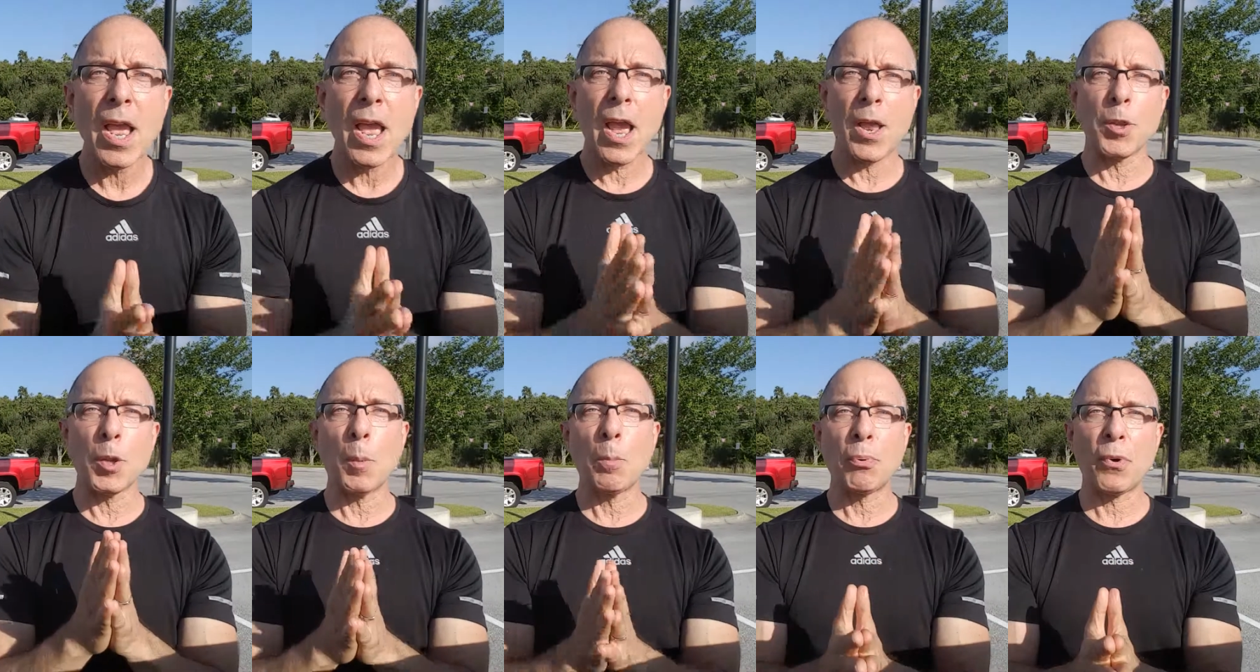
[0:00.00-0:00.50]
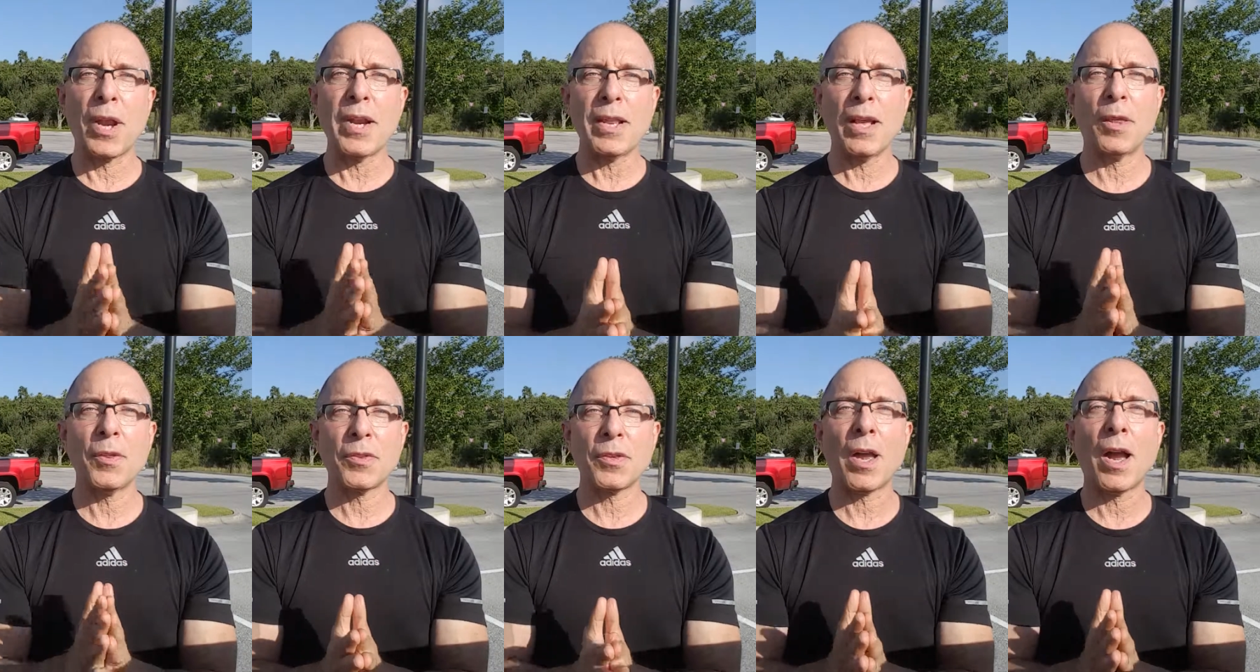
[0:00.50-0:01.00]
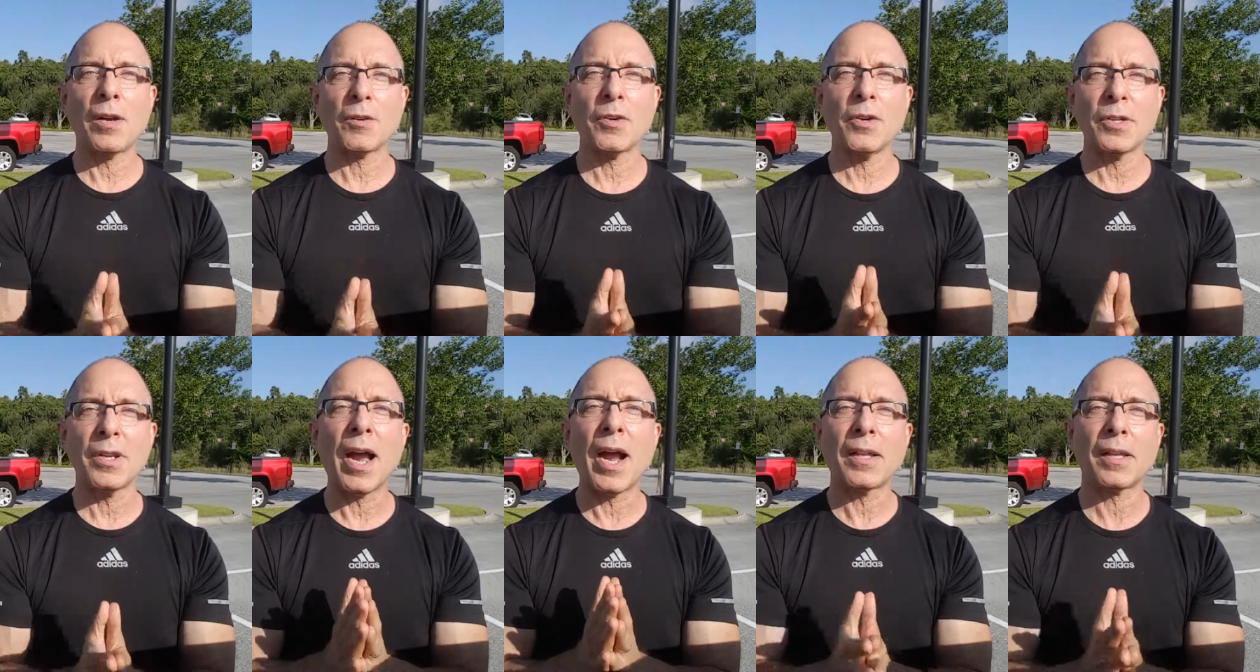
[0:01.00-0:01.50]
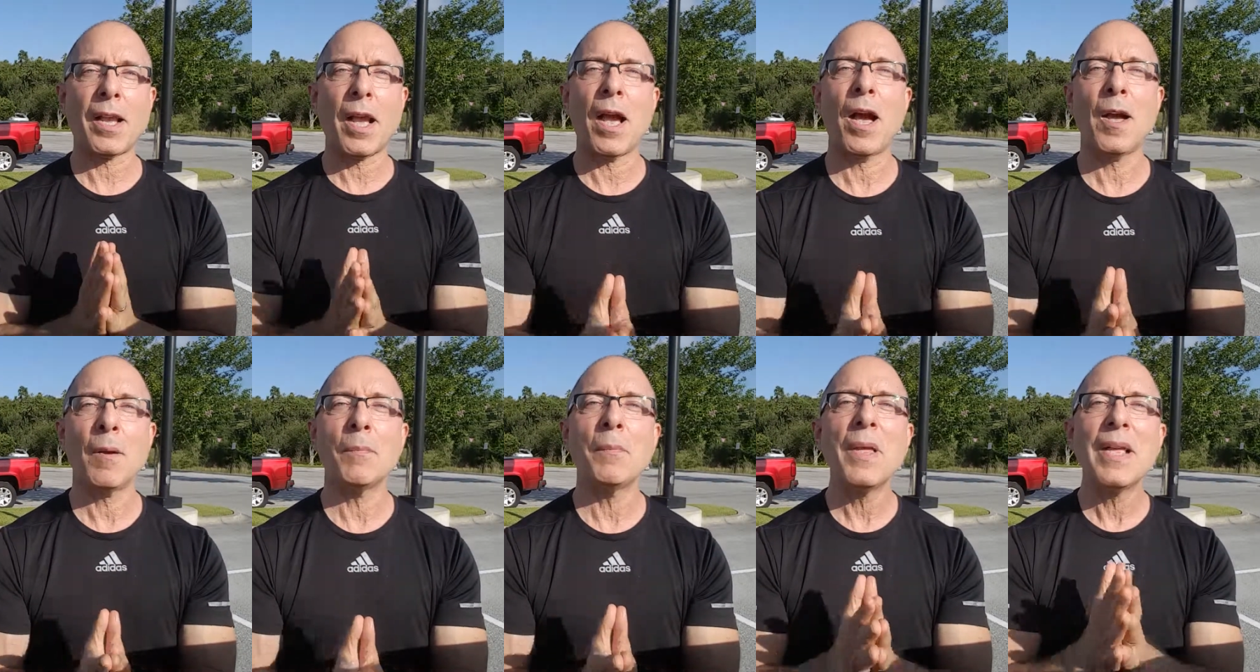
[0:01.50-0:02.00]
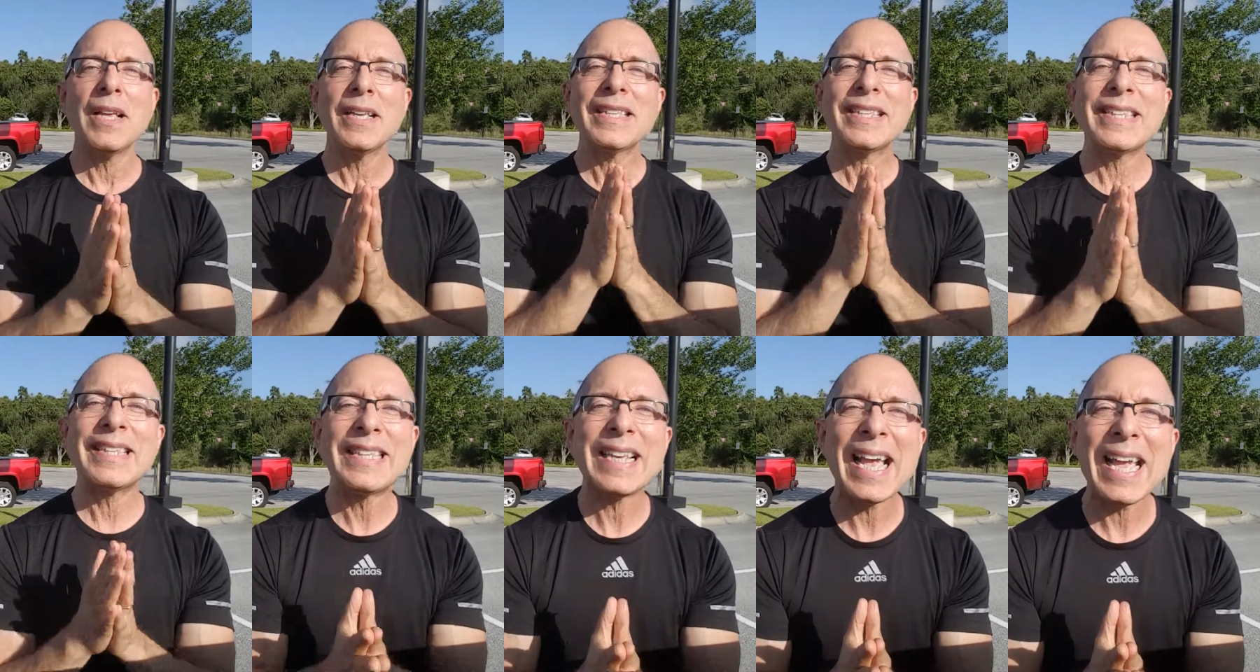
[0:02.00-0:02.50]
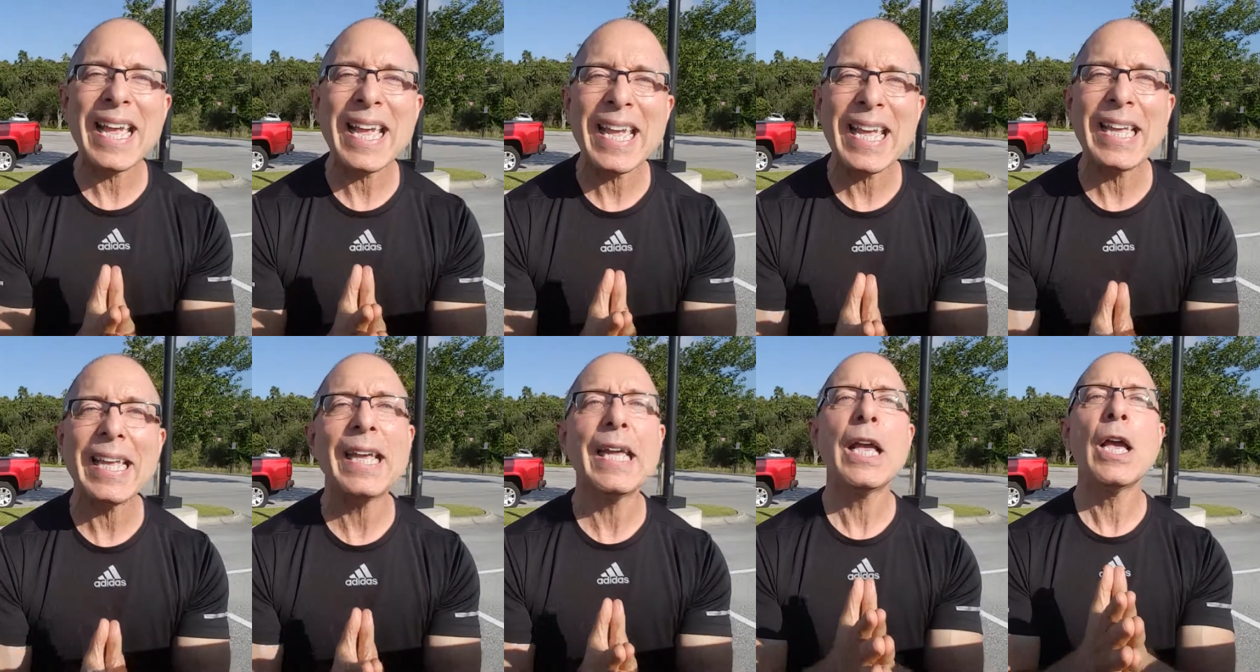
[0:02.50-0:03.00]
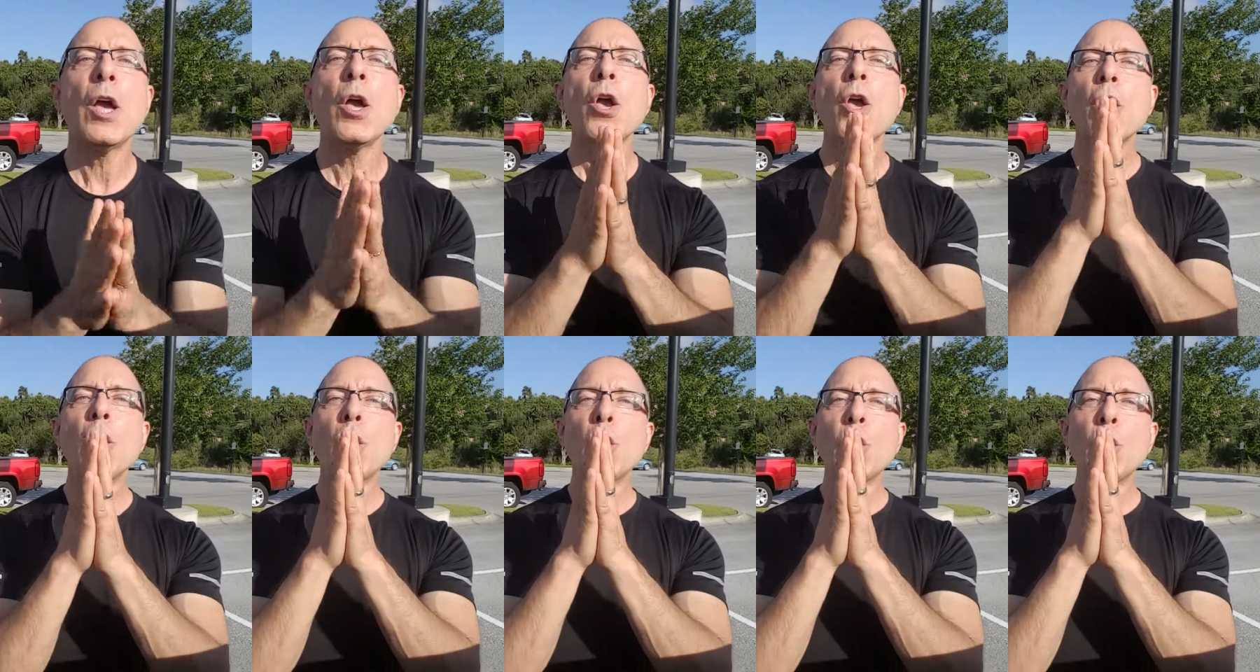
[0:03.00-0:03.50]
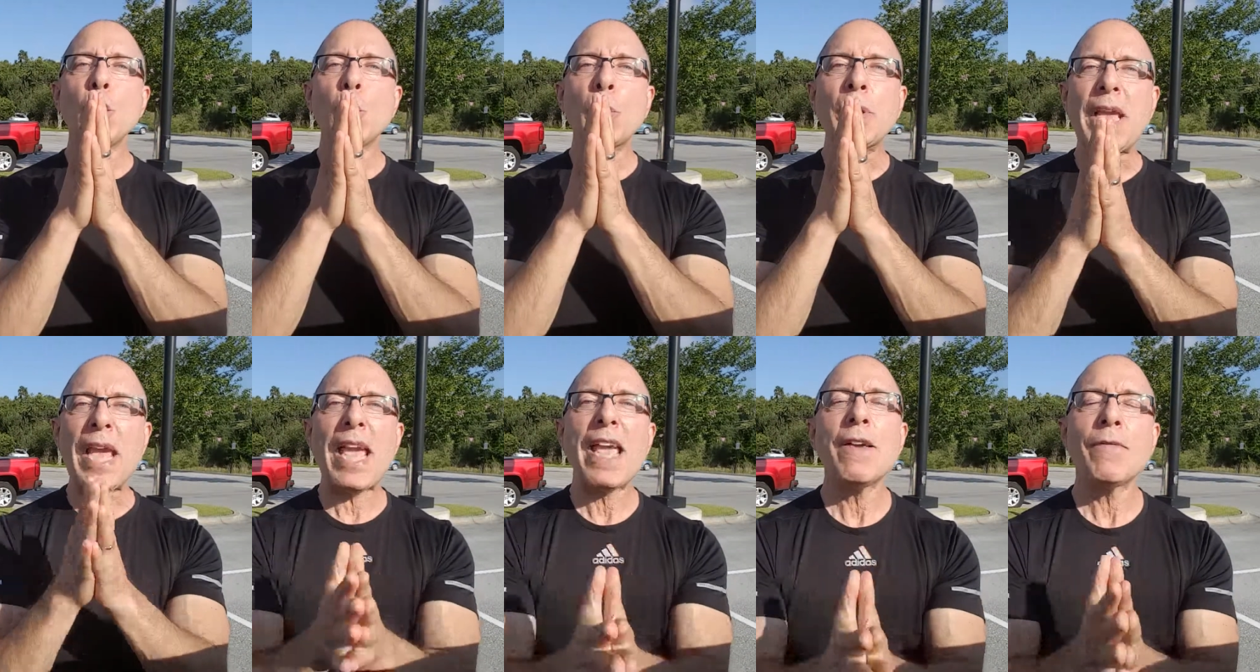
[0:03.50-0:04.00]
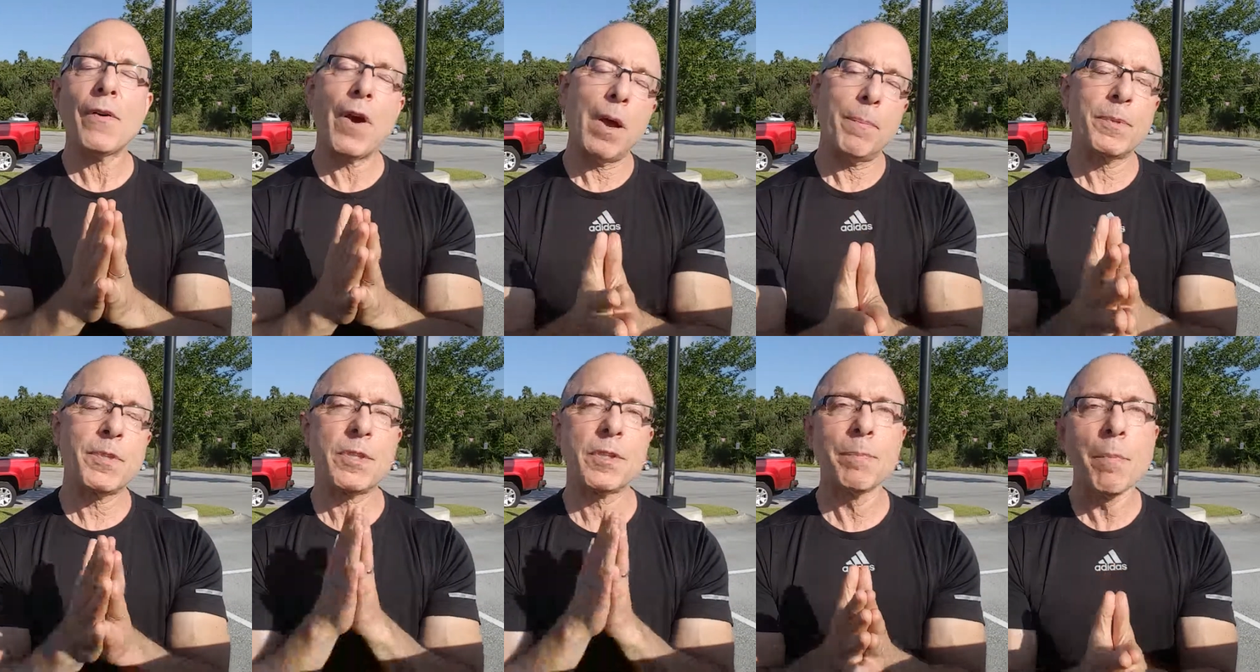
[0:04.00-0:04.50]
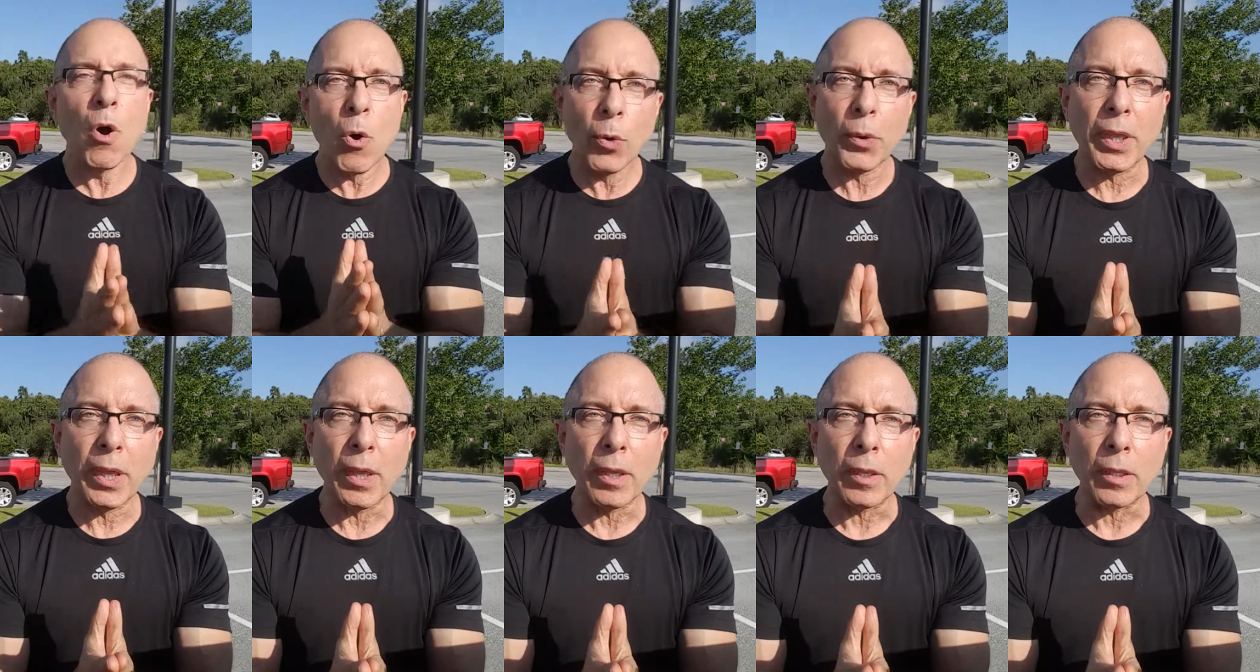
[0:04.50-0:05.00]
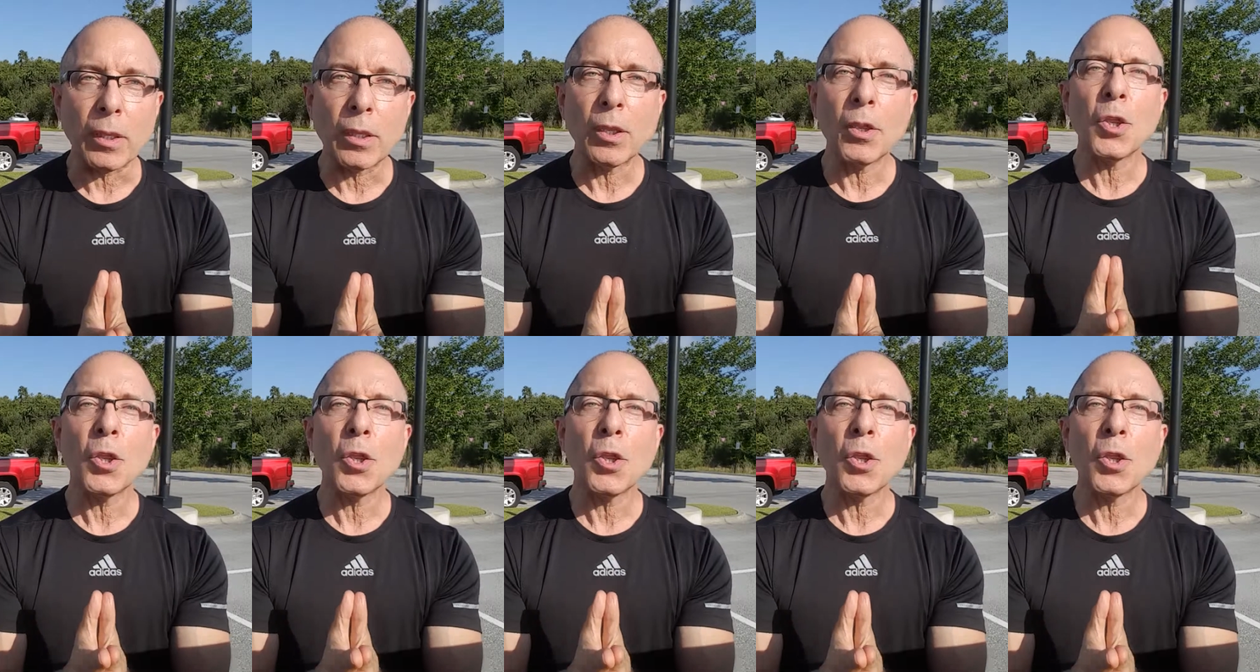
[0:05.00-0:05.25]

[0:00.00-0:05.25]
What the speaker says: and YourBrainHealthDoctor.com saying you gave up smoking.